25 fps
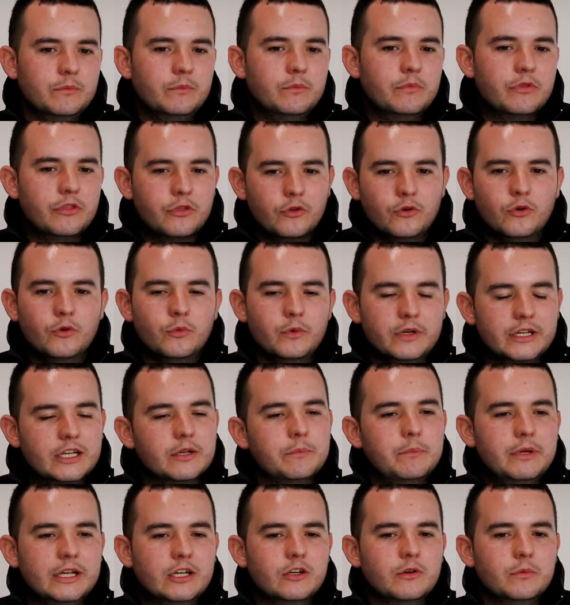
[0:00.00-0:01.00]
thought we
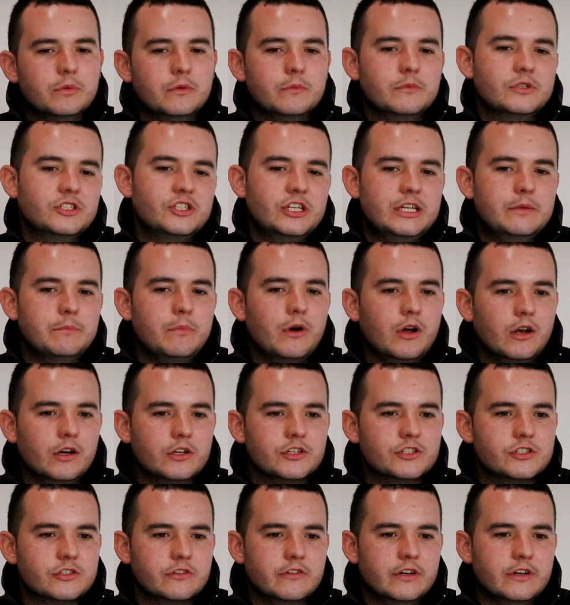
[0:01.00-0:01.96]
could pick up a machine polisher